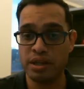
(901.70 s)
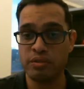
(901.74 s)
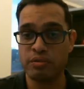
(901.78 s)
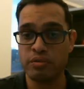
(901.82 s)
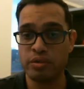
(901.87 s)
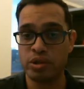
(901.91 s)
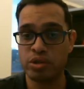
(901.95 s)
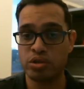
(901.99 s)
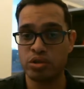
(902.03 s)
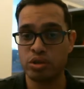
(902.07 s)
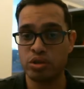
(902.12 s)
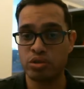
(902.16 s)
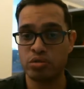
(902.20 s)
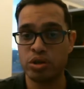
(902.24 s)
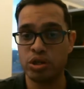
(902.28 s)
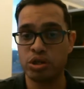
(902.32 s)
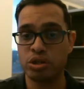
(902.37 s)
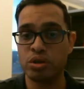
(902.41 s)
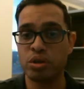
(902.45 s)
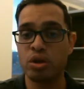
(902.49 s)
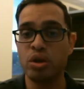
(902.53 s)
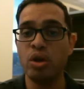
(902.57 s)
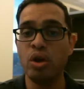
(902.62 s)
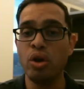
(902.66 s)
research
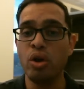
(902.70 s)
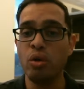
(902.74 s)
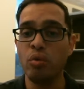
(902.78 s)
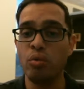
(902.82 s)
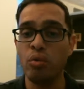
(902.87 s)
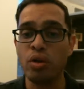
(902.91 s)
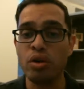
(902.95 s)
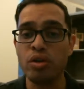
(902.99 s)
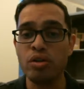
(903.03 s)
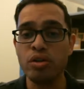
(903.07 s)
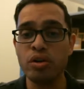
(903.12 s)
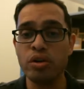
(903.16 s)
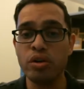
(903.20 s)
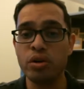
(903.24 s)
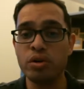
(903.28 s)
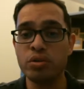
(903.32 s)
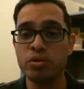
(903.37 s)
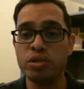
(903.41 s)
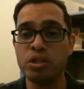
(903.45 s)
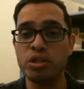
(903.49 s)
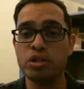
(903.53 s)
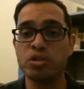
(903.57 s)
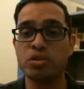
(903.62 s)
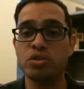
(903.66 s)
question. What are the
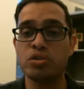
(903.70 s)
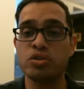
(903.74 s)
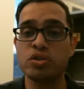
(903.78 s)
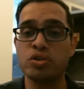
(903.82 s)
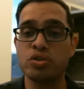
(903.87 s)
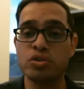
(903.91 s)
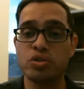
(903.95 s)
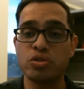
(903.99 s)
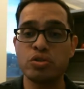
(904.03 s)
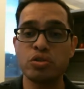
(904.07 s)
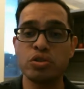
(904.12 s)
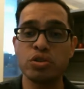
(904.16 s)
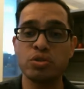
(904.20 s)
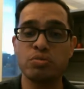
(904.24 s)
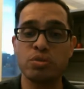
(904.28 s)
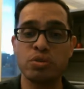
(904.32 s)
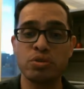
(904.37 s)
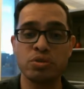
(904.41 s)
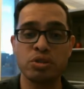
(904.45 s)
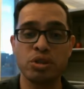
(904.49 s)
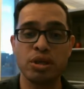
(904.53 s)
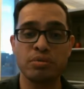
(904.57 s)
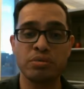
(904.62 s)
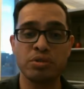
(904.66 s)
co-teachers and students'
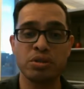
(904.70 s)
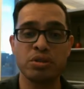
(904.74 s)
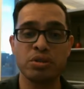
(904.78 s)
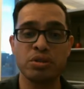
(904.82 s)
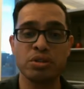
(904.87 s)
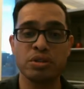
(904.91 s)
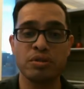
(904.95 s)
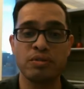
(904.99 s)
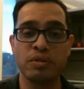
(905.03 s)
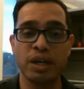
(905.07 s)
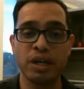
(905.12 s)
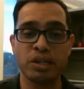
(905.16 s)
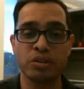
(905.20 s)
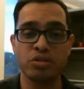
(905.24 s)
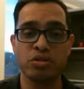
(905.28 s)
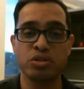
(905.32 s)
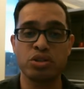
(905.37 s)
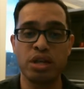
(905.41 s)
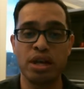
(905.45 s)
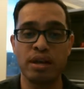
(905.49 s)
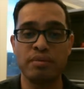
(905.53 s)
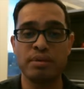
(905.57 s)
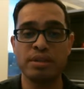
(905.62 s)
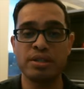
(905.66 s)
perceptions of extra
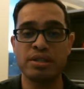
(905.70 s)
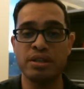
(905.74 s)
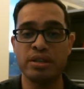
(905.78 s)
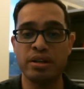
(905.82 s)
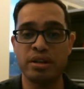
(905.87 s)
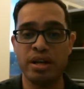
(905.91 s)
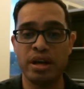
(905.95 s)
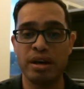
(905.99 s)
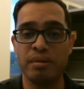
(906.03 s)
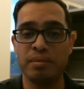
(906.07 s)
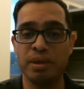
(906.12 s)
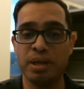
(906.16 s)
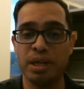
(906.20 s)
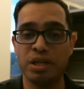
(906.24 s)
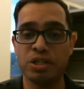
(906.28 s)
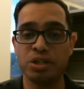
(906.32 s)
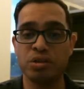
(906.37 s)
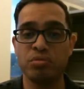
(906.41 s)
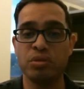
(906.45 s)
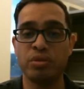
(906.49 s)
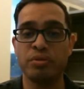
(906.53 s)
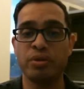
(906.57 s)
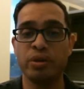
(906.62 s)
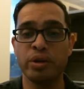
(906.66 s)
time as an accommodation
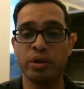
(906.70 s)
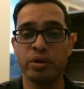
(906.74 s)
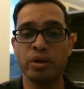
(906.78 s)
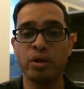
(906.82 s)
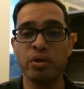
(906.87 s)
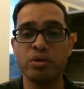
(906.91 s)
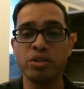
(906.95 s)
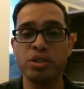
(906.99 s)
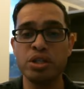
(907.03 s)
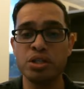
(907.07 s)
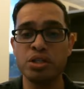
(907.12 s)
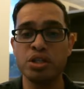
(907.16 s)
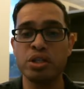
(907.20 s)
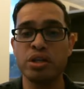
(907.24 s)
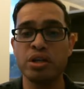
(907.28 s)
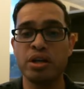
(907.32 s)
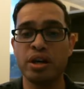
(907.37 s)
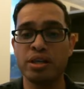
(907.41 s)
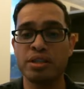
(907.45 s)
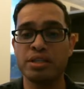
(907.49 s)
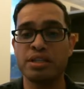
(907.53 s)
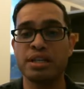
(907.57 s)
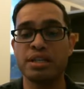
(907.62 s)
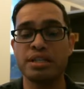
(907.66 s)
within a co-teaching
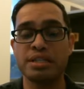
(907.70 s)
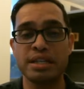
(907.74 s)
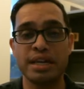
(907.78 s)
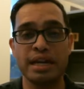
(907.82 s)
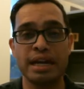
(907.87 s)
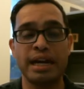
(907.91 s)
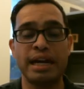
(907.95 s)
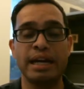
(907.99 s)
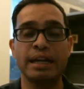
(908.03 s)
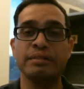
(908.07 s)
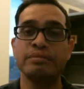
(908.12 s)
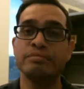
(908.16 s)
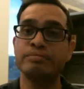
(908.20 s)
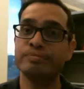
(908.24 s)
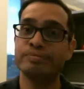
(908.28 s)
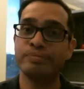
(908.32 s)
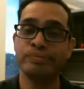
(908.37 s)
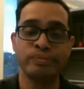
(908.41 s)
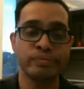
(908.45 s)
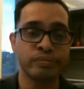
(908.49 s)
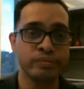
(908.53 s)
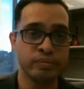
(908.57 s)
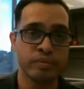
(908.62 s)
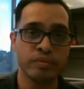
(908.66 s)
context at
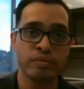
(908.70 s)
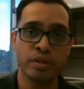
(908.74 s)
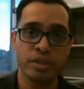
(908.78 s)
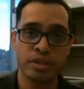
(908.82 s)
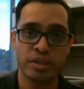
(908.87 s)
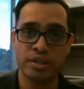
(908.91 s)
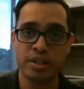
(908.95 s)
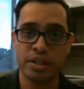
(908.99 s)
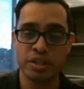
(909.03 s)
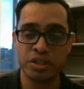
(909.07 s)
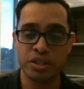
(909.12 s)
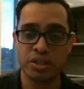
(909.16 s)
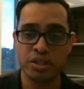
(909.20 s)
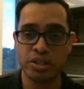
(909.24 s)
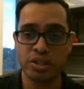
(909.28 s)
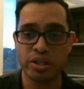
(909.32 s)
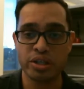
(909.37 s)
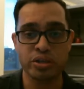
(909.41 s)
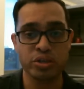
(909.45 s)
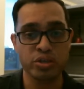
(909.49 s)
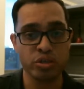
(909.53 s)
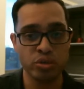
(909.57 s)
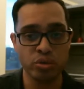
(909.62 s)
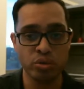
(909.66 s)
such and
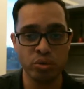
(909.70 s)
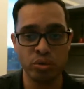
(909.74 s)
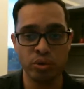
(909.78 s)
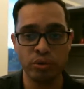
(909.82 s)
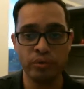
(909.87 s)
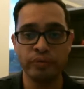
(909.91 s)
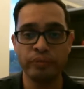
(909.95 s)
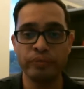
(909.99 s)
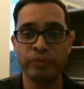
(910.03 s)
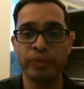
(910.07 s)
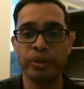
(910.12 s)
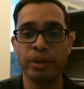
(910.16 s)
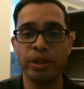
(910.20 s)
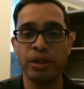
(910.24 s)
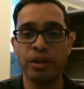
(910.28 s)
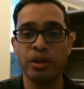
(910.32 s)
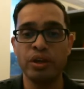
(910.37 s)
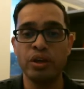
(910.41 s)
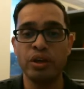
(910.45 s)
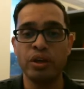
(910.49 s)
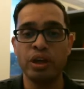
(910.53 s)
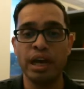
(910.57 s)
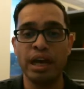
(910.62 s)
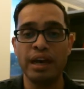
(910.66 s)
such school?
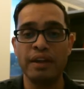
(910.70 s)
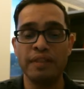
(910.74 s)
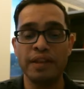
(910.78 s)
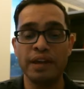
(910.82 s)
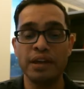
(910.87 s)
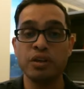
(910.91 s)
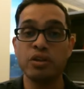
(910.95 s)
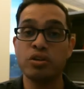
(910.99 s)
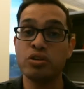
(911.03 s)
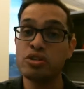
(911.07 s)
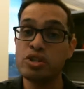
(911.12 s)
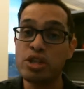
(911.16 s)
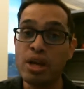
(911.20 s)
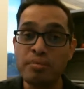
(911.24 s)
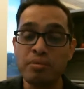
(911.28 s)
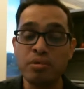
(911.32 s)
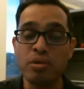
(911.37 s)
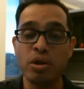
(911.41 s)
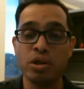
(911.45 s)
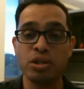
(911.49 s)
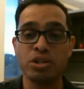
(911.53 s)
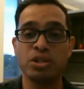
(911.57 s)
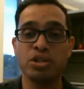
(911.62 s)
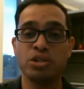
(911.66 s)
And then your
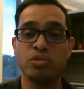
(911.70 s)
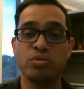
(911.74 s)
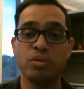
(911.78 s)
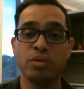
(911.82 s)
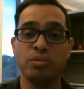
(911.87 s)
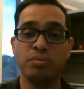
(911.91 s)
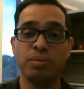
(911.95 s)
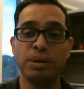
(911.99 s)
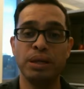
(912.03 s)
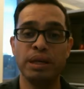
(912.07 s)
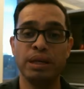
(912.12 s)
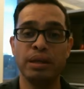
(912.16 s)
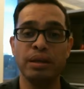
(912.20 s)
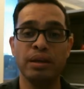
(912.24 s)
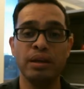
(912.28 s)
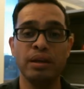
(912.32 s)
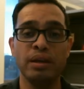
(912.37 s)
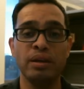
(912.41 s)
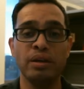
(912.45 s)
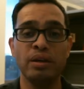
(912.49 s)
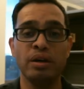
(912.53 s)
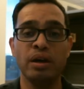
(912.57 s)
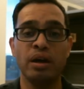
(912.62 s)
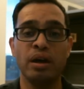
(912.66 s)
sub-questions would be,
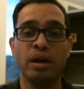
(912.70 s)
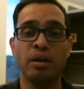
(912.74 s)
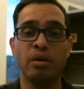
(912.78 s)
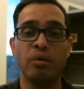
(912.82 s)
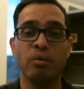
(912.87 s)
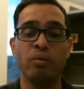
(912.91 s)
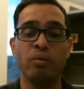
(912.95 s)
uh,